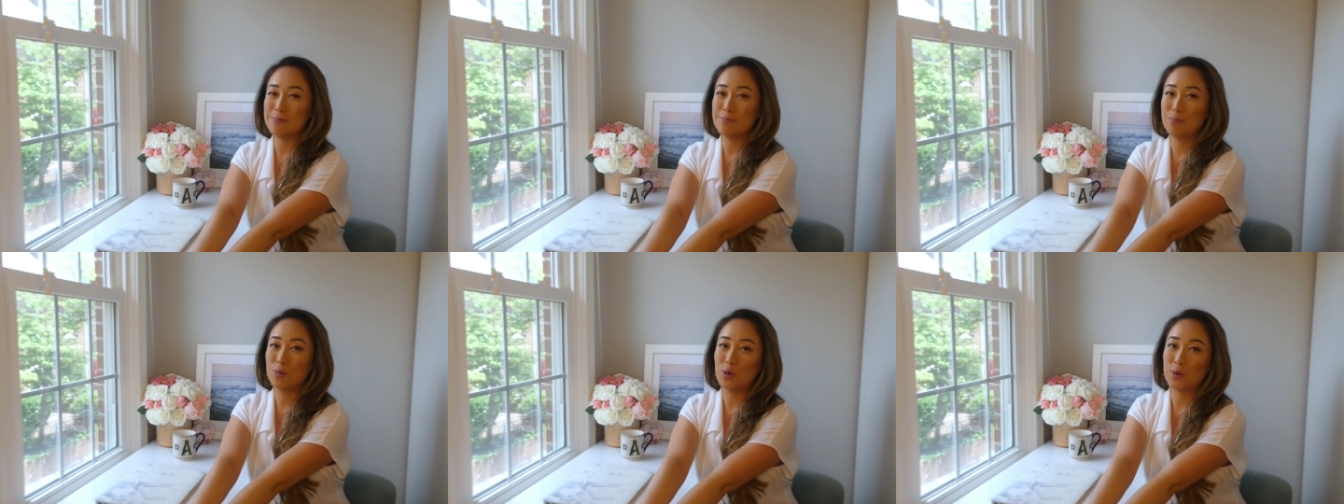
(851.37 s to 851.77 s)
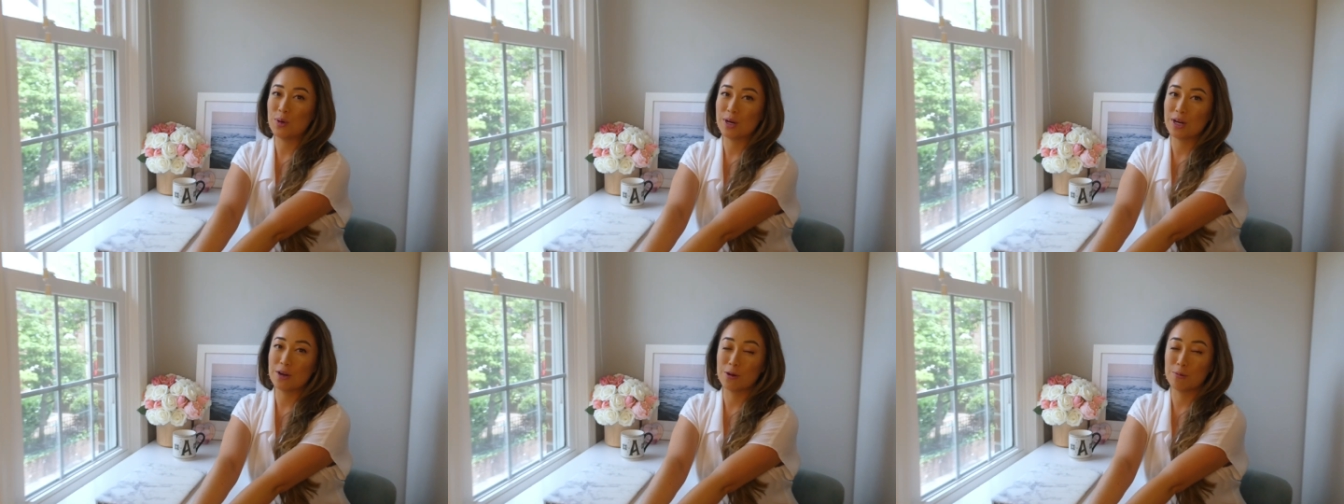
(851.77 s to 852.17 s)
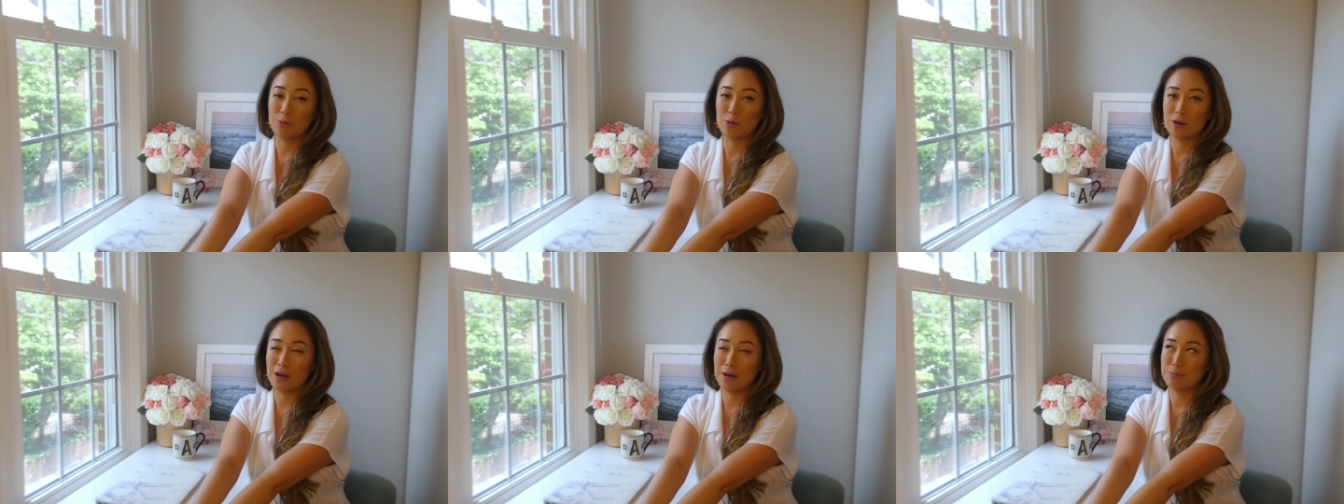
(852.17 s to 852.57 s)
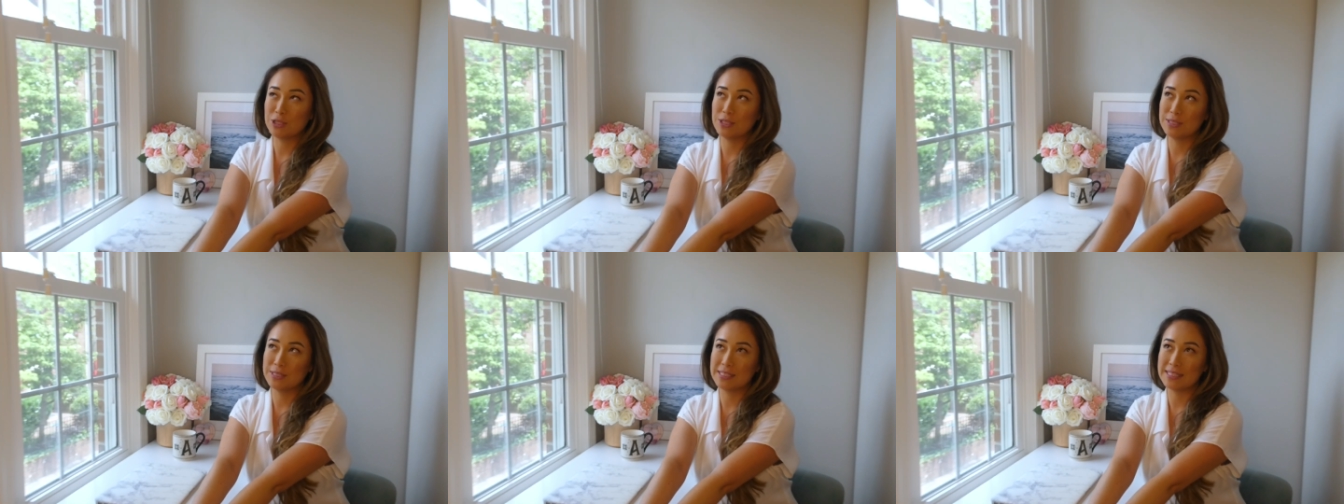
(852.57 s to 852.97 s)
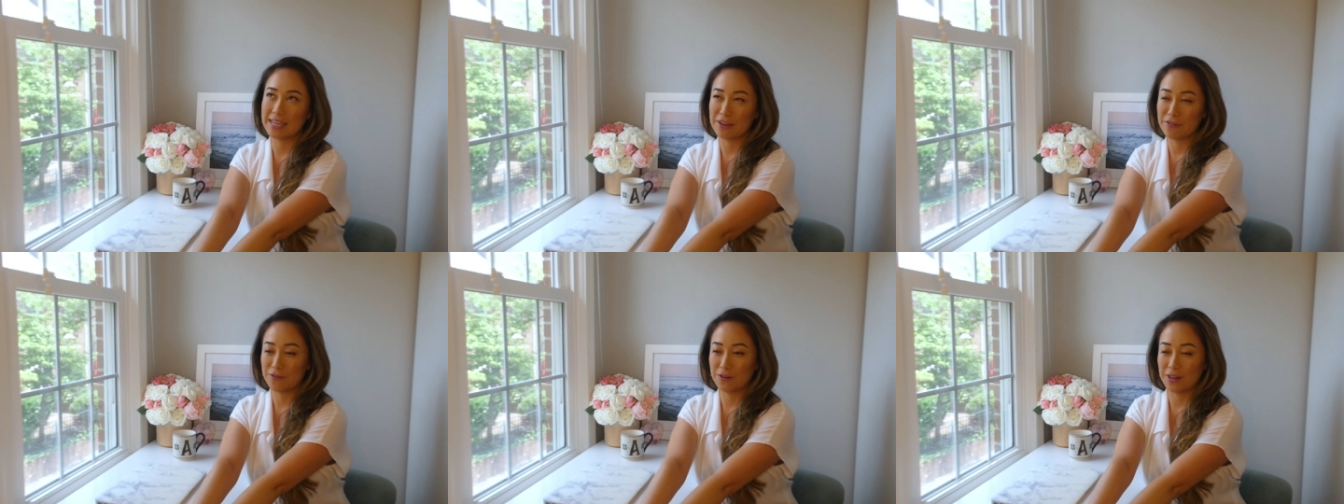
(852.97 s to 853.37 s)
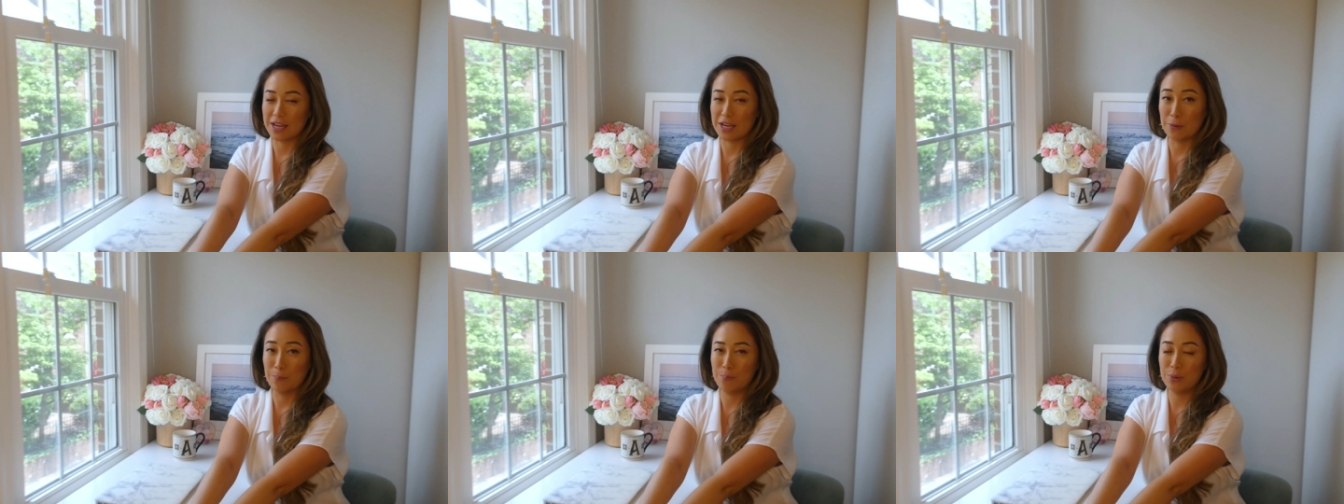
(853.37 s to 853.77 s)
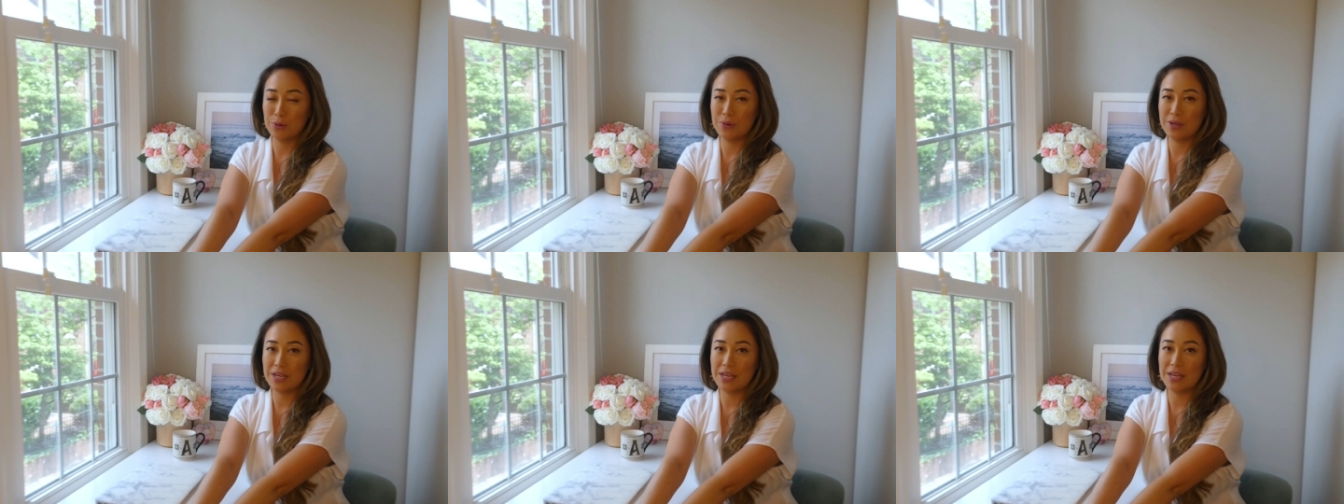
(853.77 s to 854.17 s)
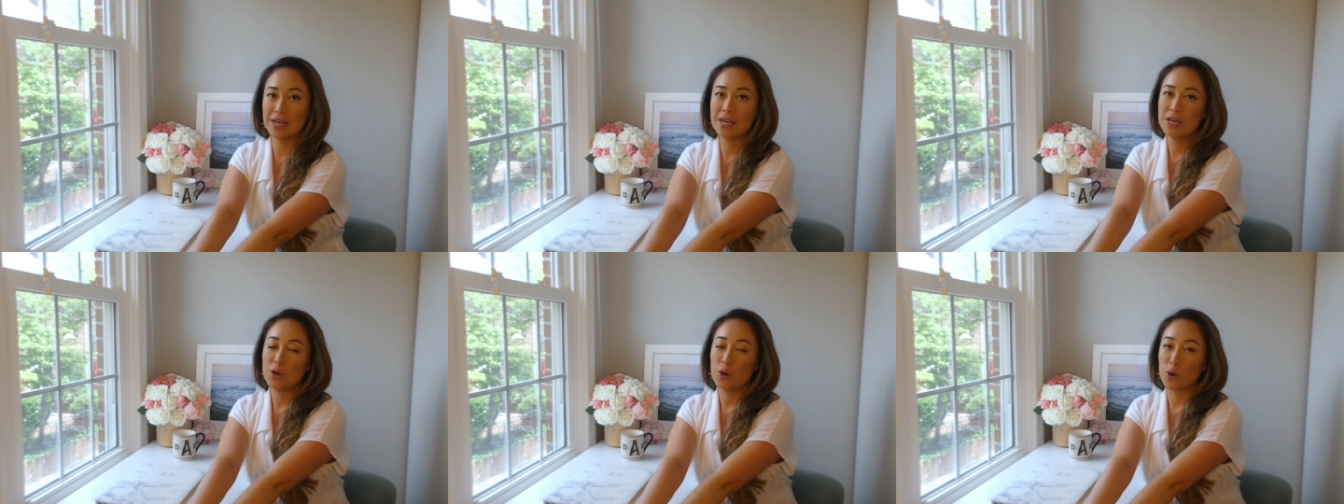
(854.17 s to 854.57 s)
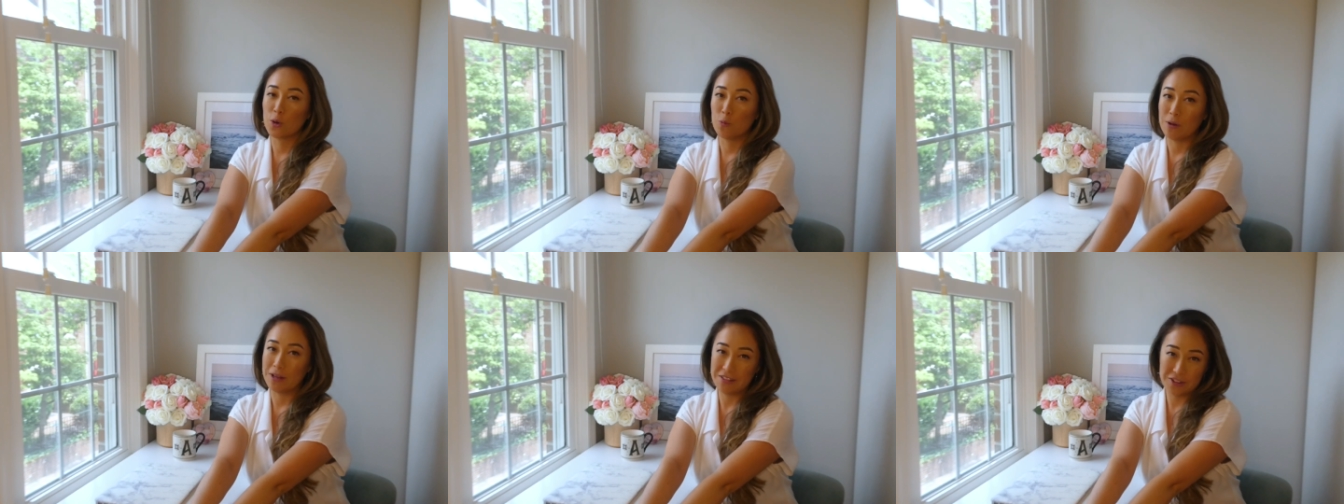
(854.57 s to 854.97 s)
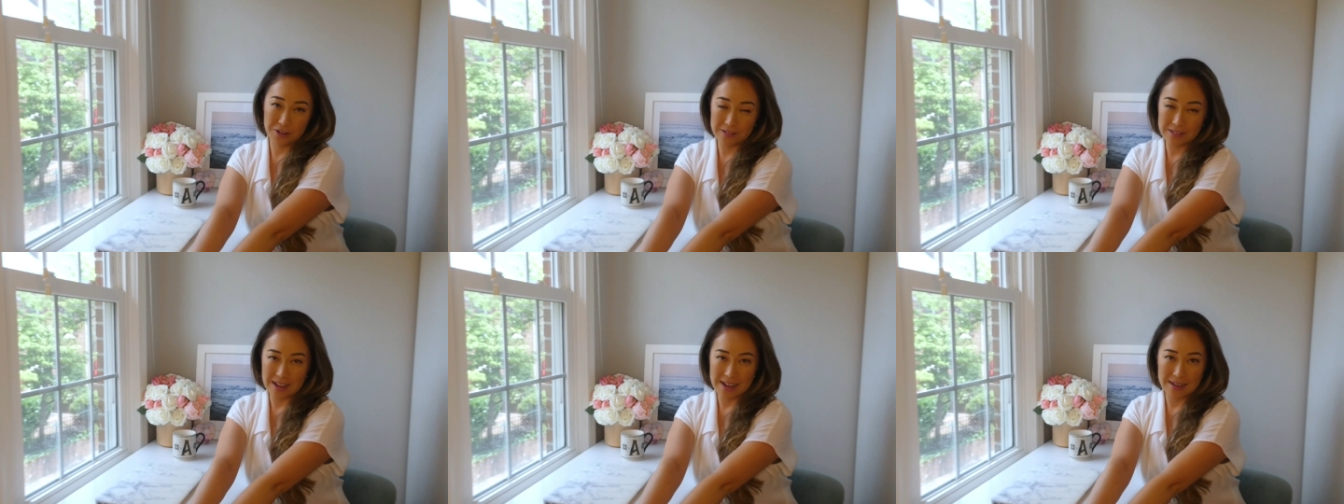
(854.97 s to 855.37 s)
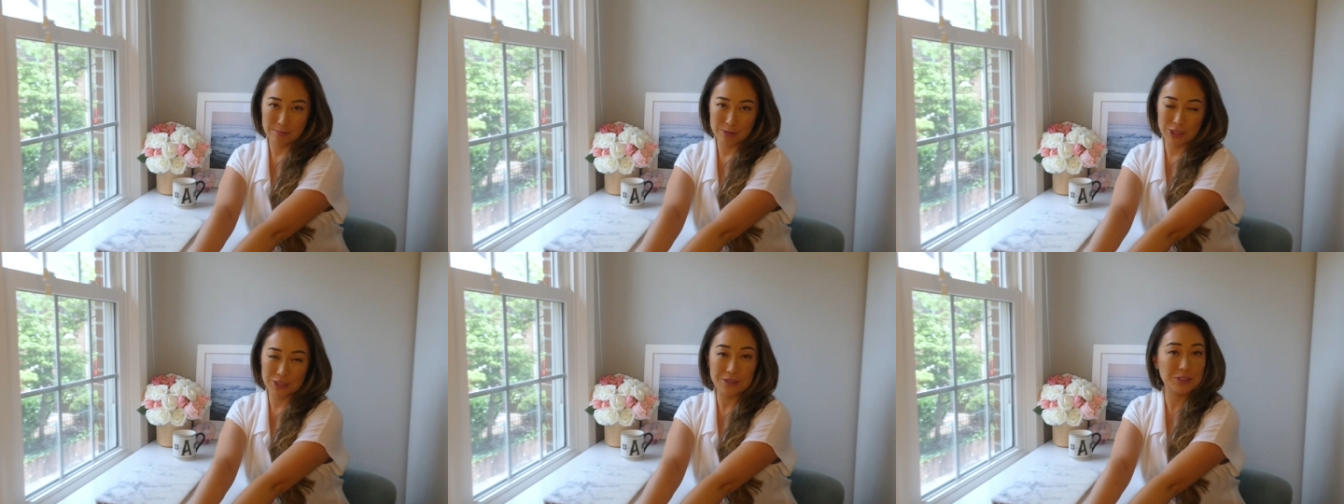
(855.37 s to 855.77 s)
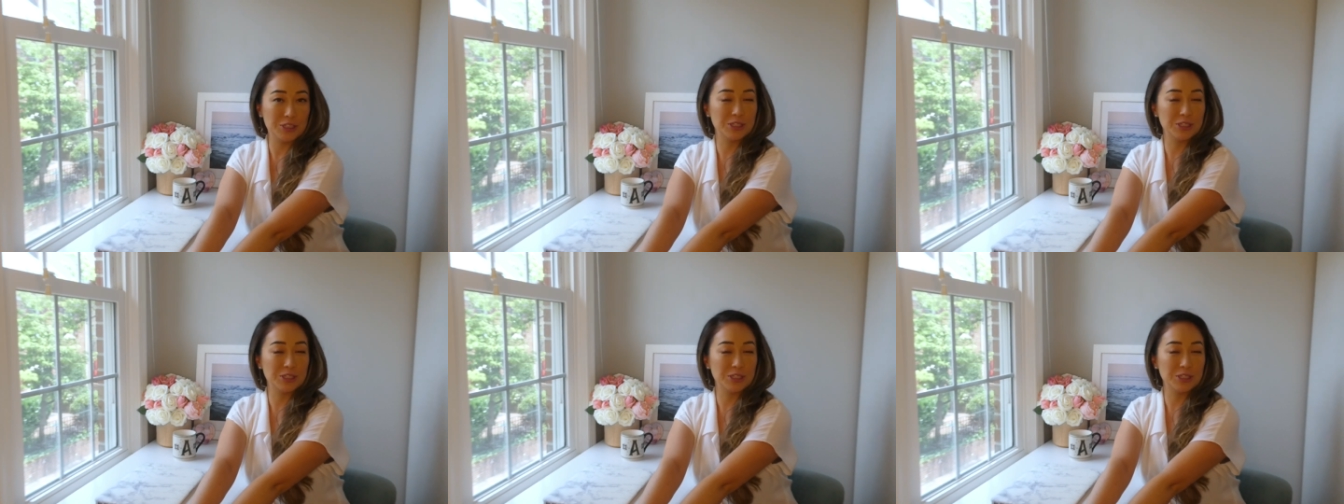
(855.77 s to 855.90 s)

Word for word: more or more options, say for like a booty or wintertime shoes,